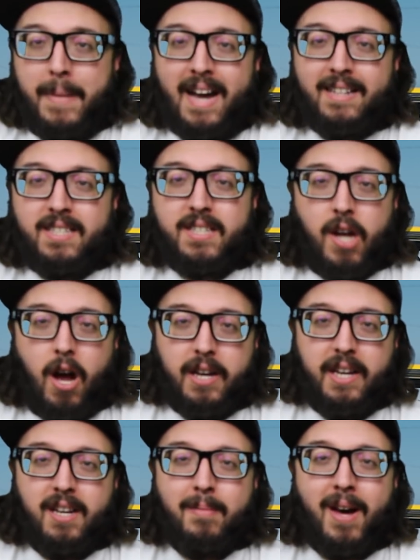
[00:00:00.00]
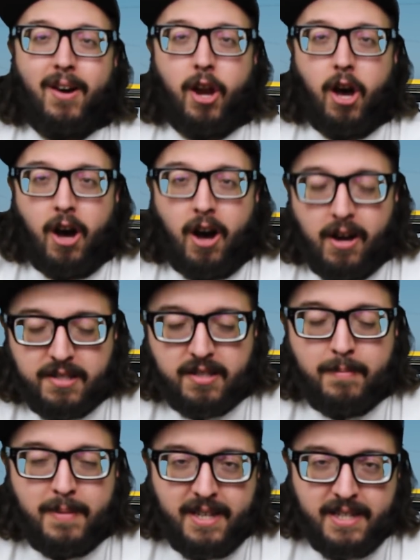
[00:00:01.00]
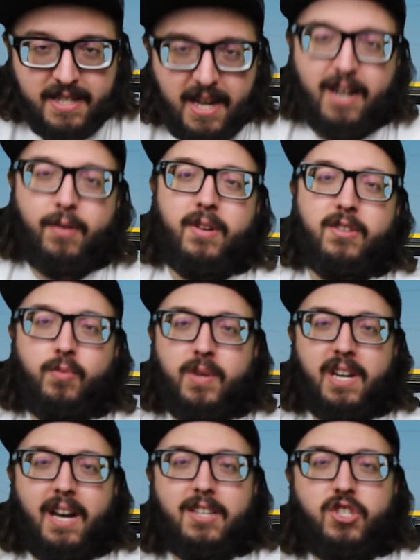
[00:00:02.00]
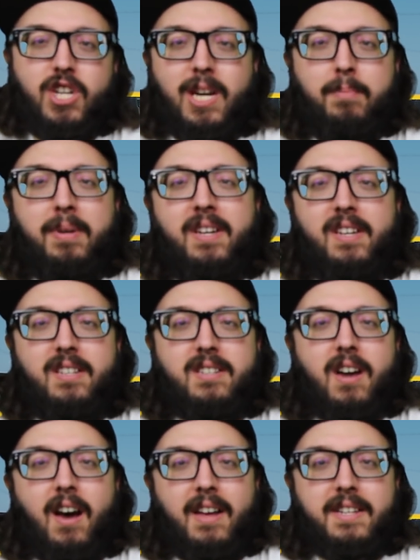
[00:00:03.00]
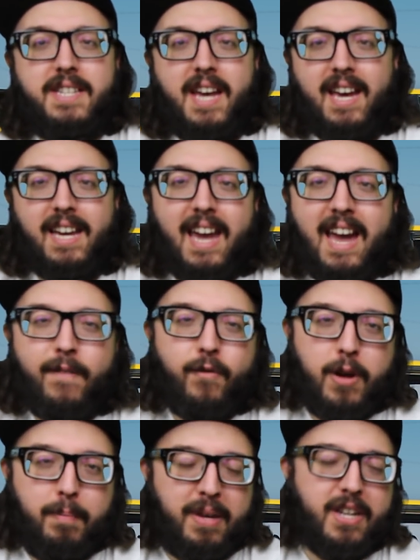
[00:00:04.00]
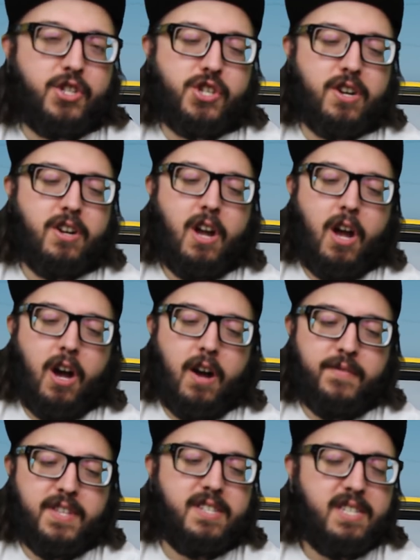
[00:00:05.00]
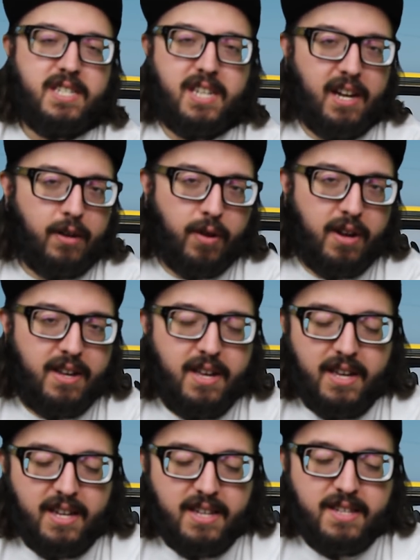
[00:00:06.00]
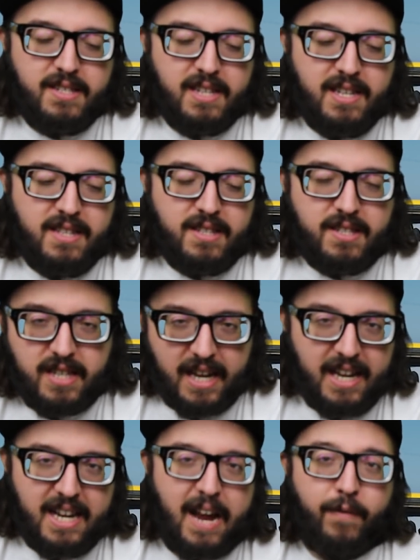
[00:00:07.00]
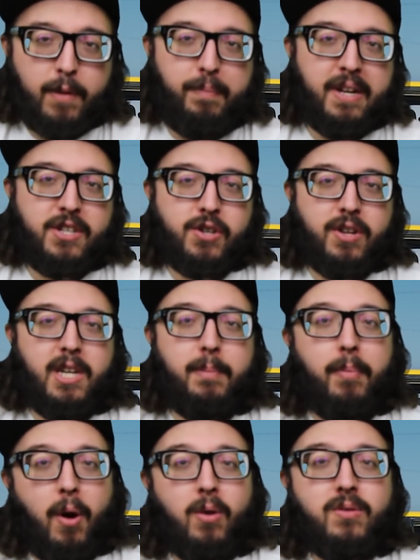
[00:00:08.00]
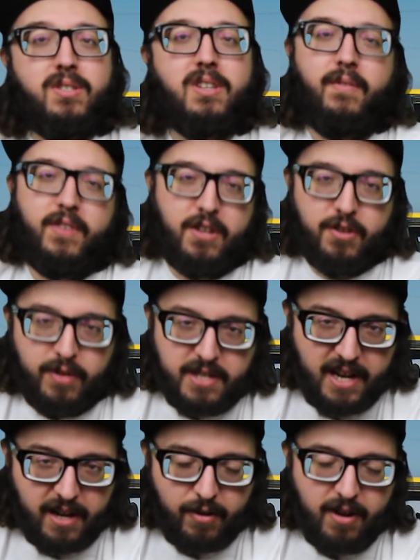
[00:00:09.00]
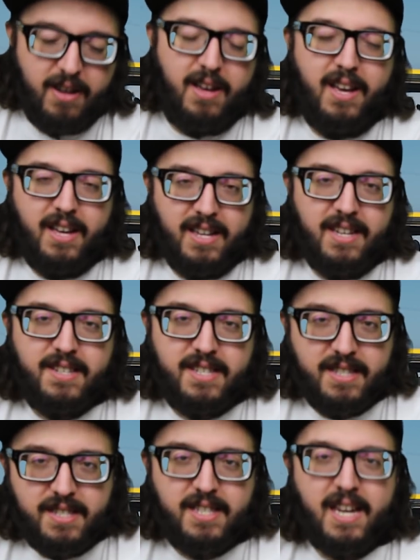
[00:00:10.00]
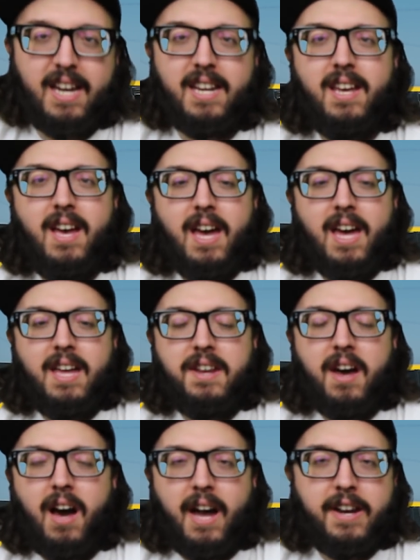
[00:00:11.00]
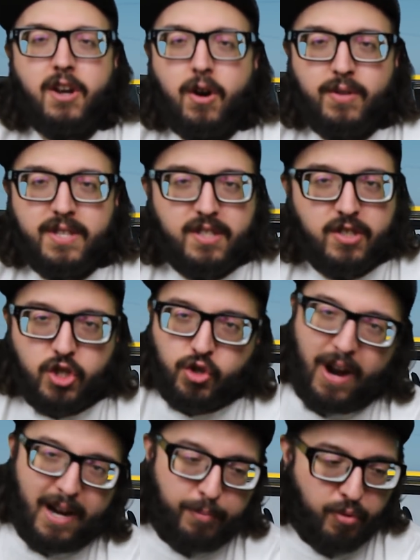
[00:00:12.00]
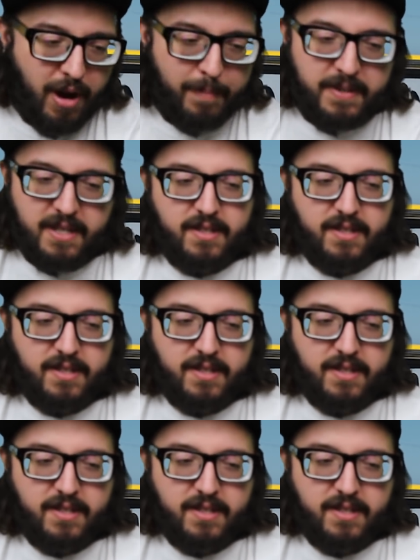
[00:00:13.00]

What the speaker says: Back to talking about awesome Integras. We got Jp.Teg. Every picture of this Integra is insane. Every picture he posts of another Integra is insane. And I know this is track prepped.